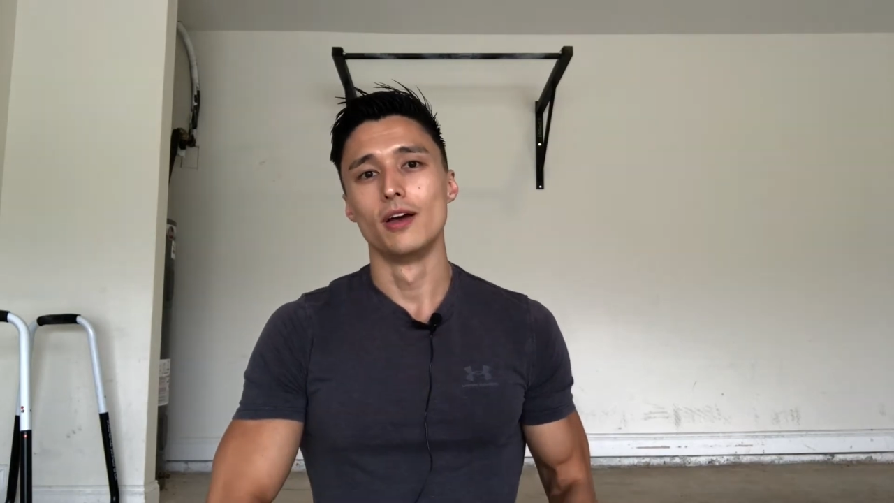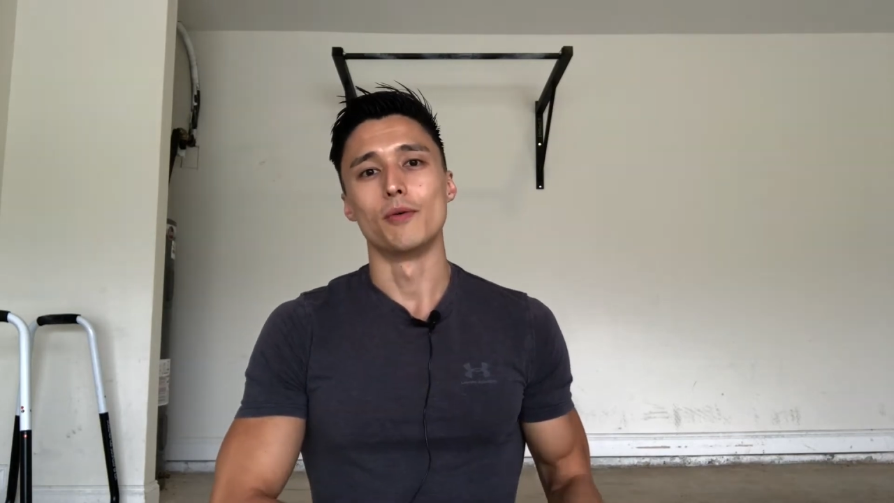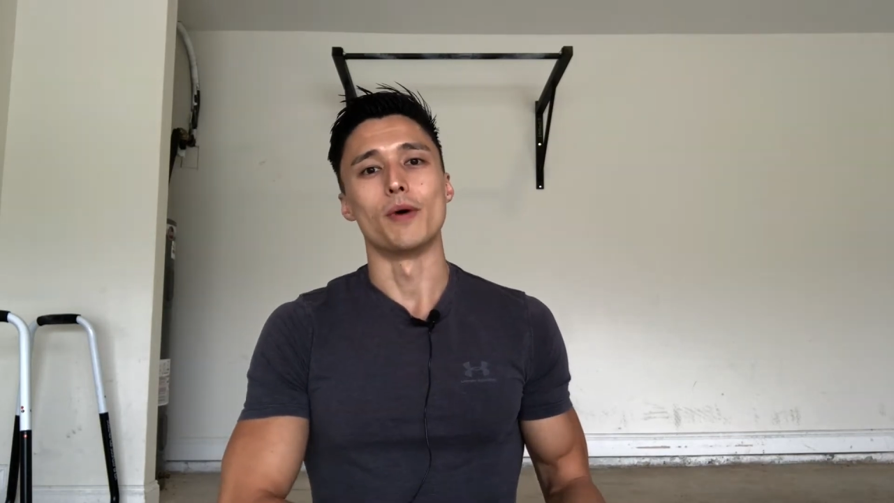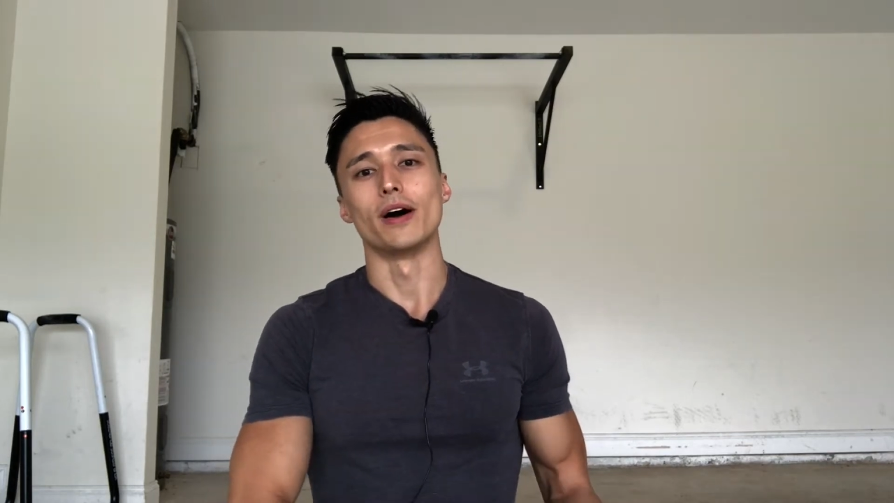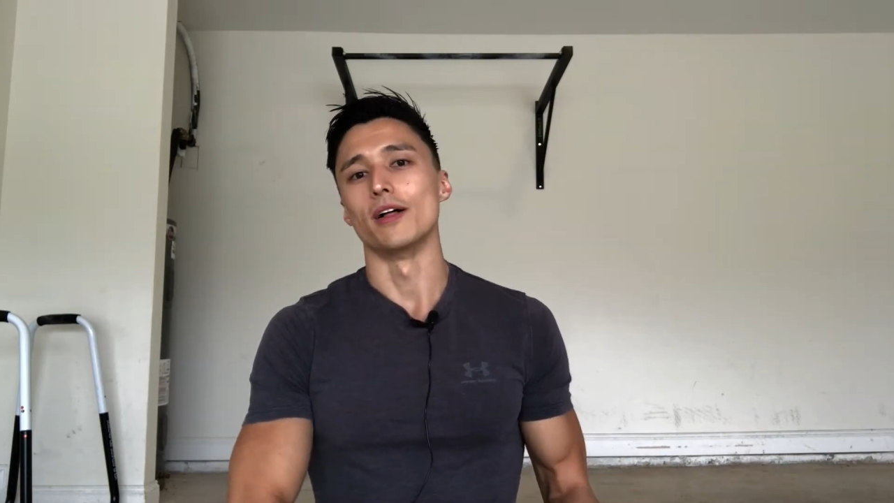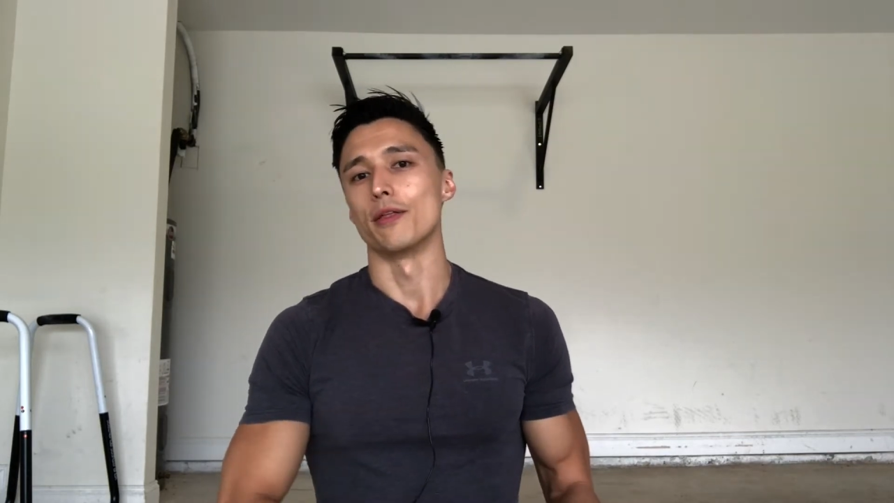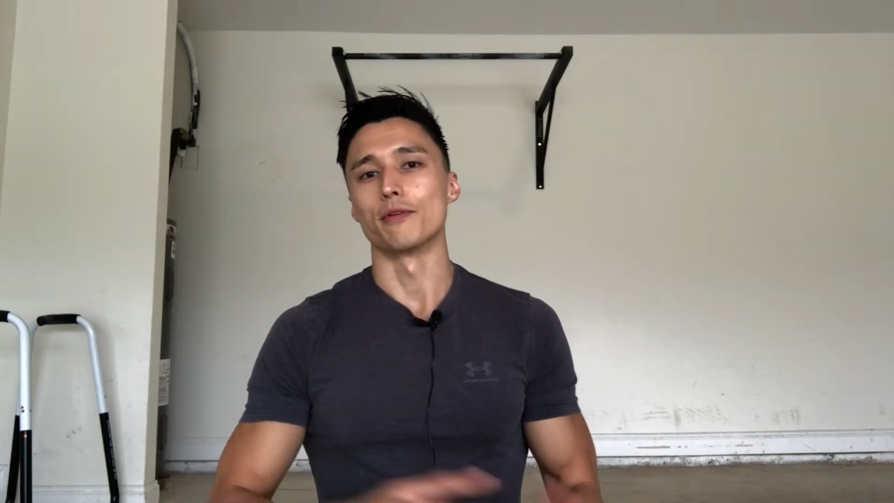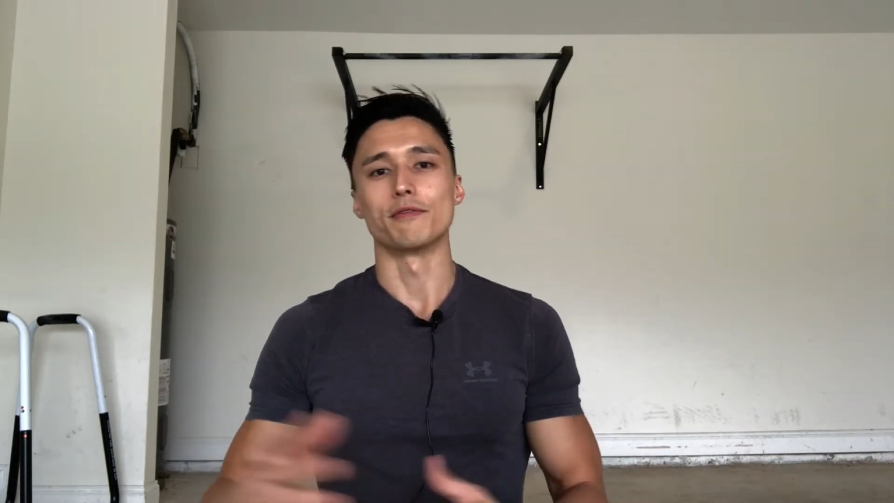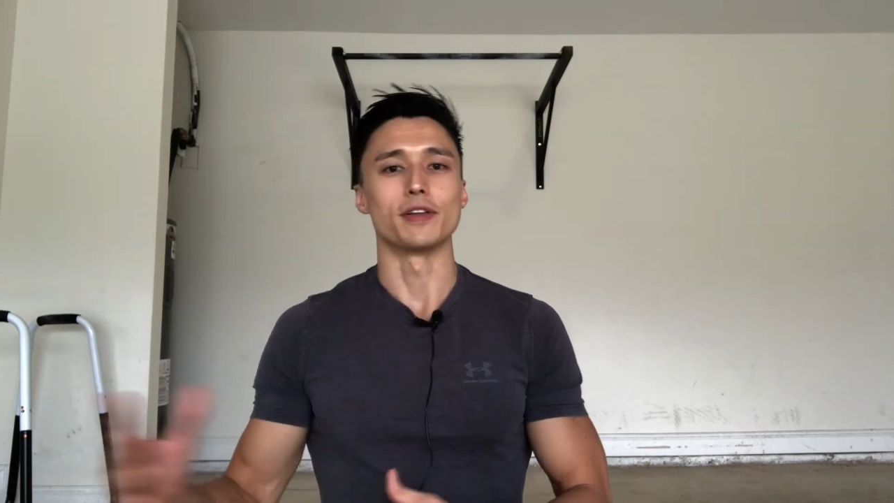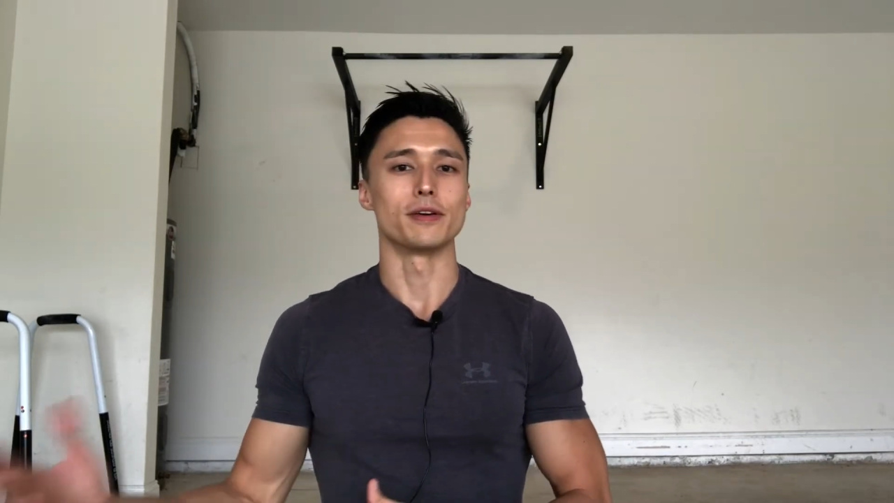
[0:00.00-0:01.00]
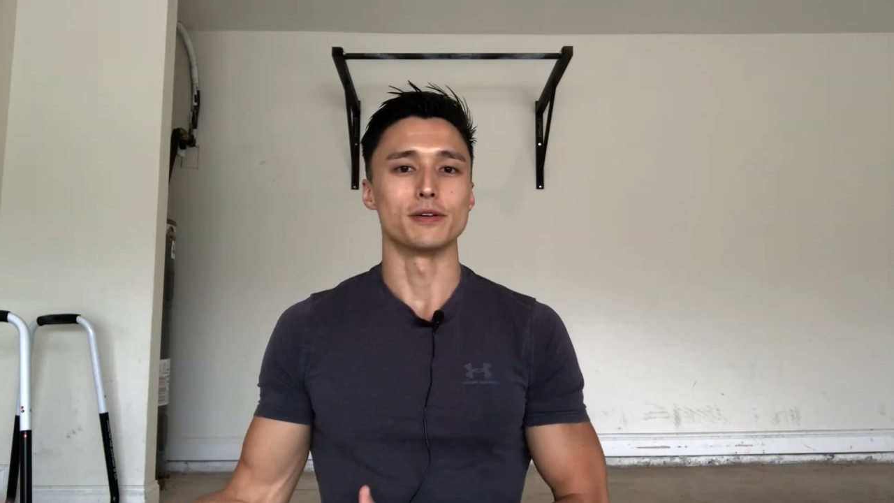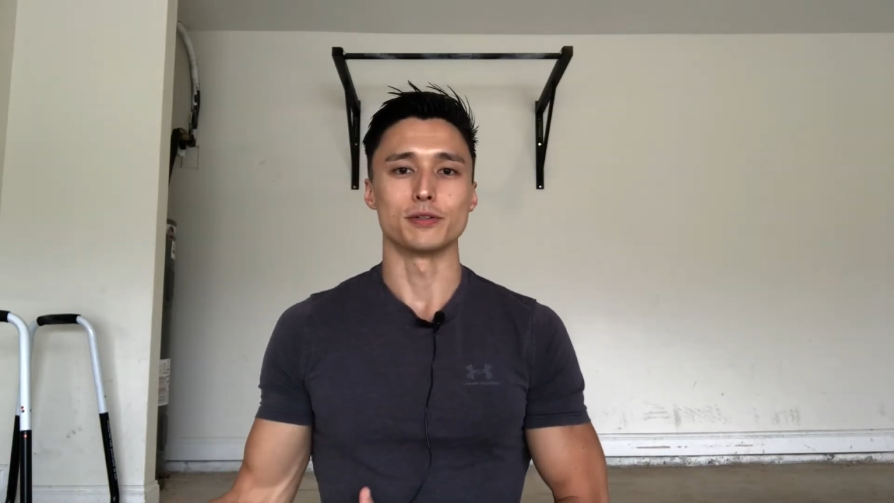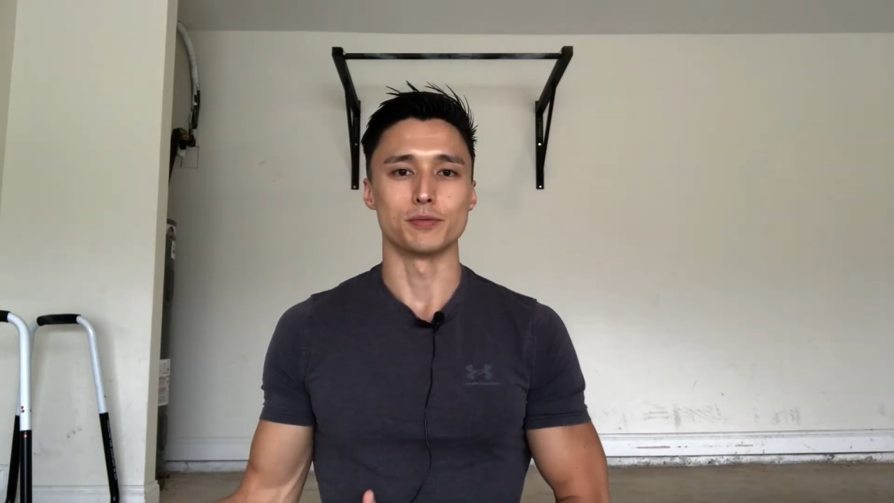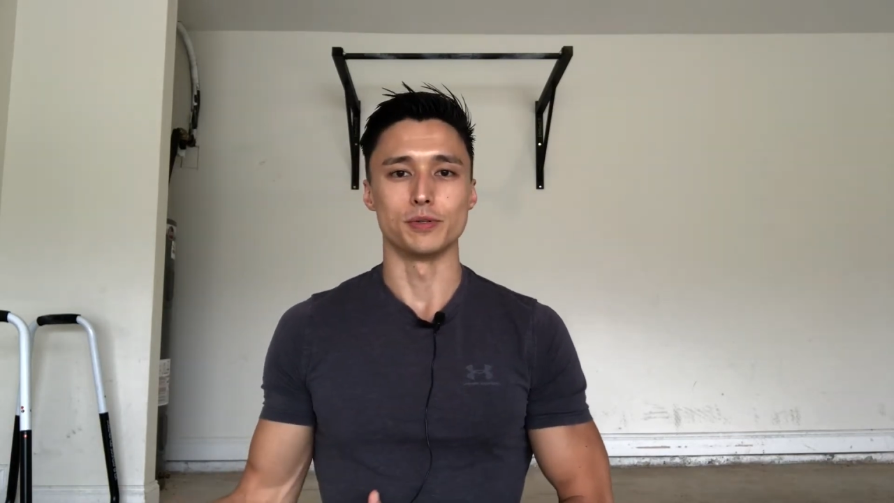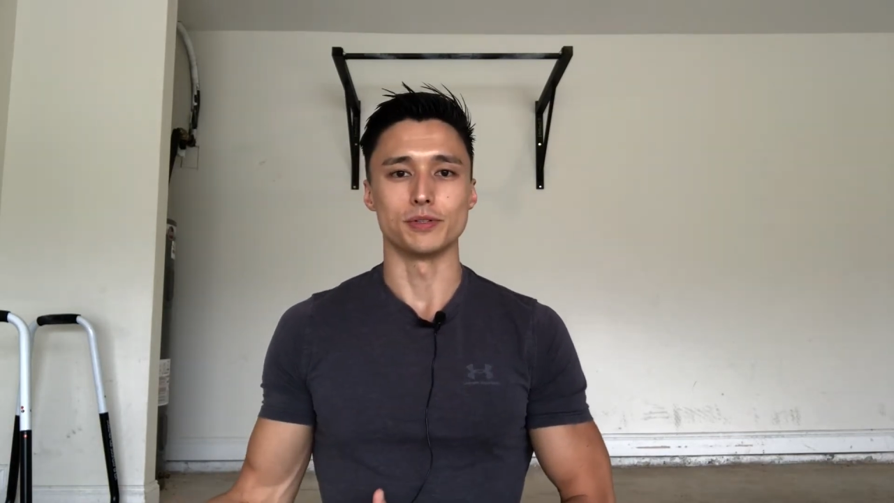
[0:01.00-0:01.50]
while other
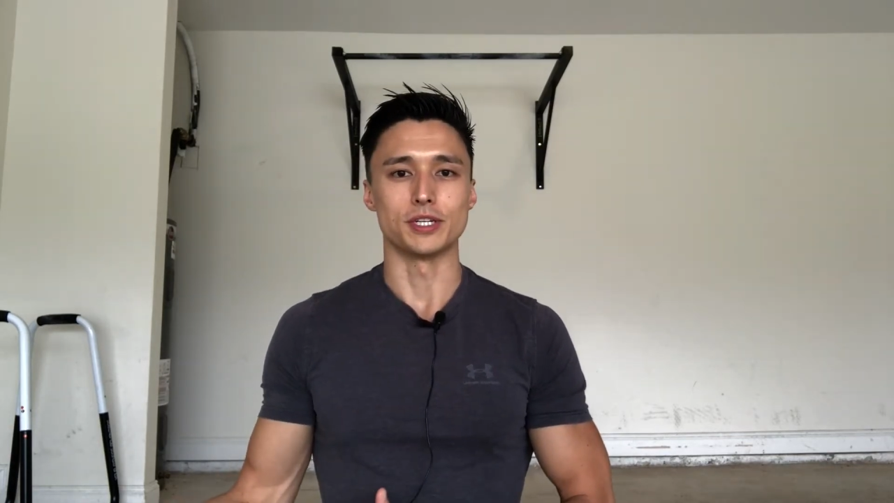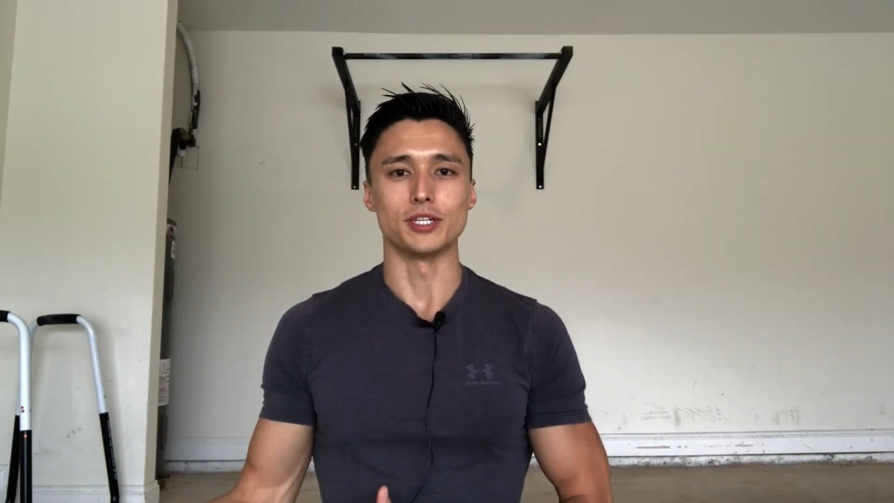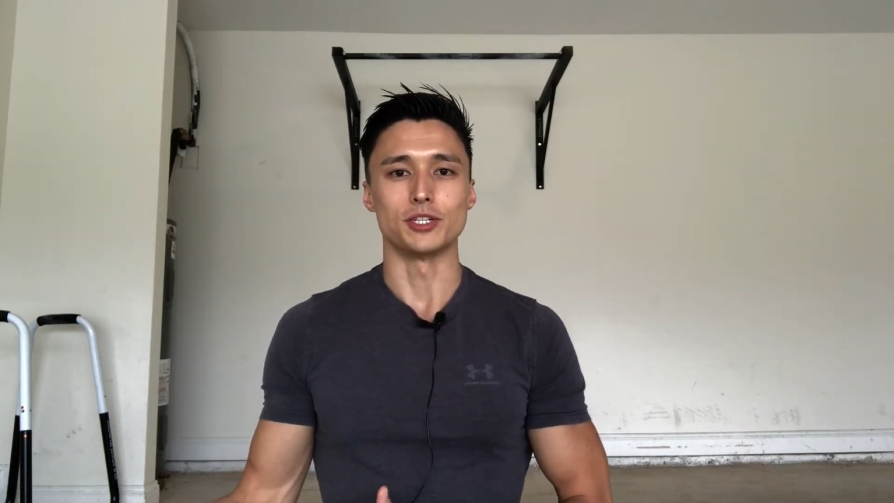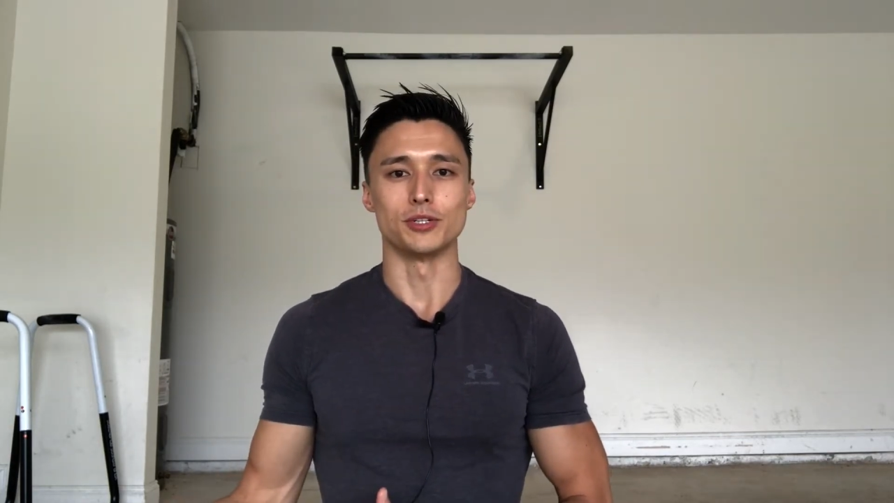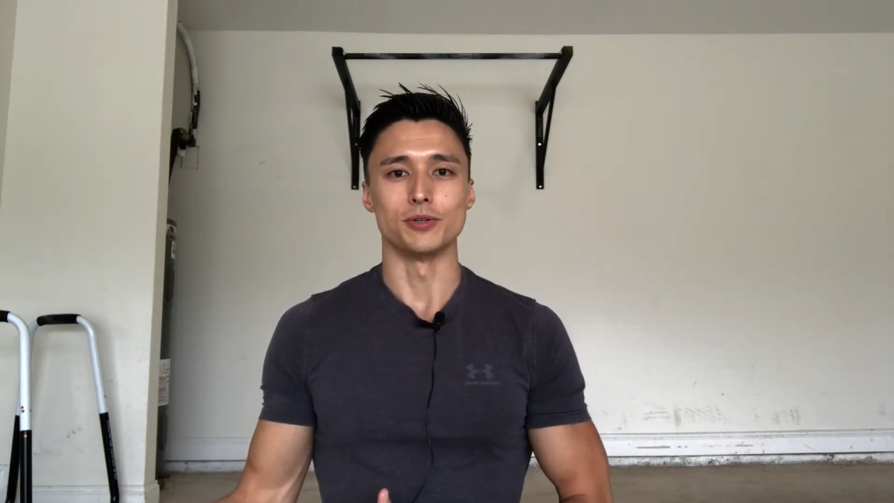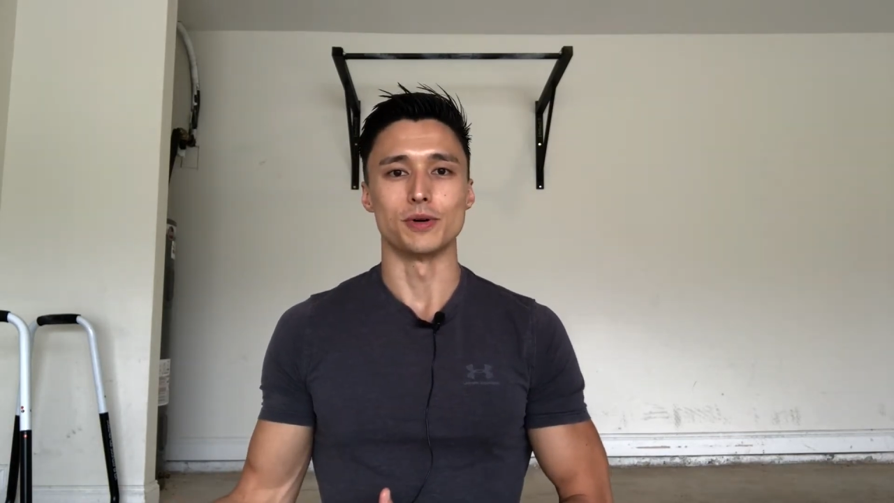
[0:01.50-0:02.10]
videos will teach you